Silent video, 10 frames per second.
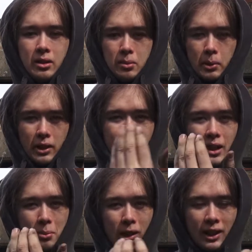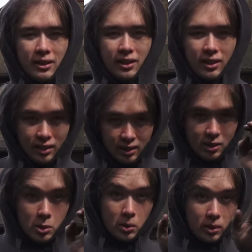put the light behind it,
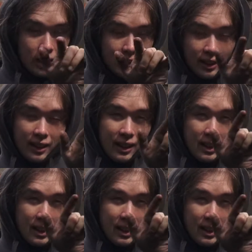got down,